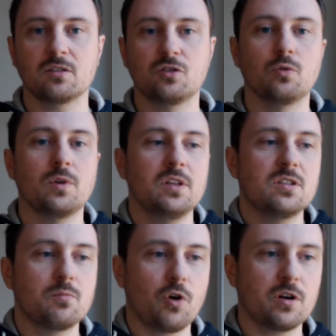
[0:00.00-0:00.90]
You release
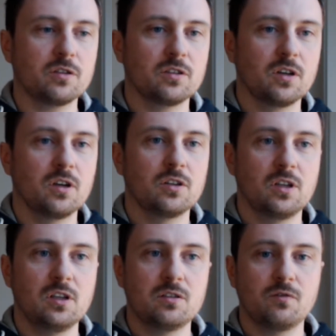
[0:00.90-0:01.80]
a product,
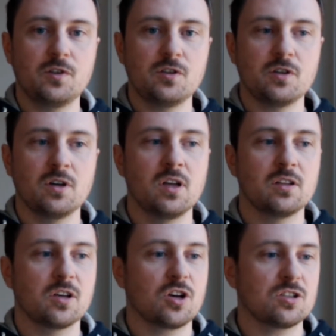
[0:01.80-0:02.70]
release a feature,
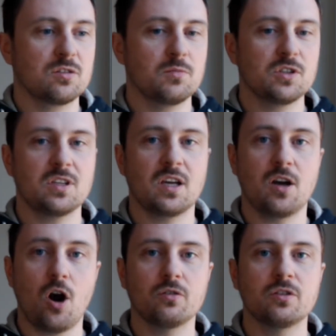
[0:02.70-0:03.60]
the customers say,
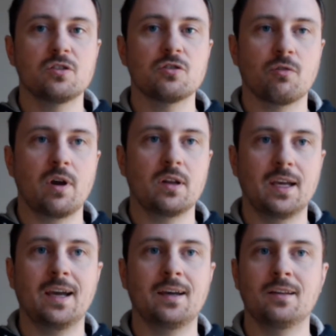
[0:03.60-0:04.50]
oh, this is great,
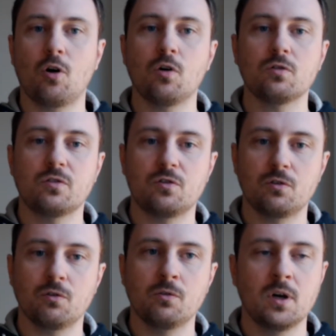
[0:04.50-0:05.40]
can it also
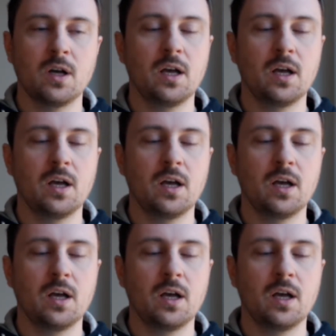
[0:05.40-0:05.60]
do?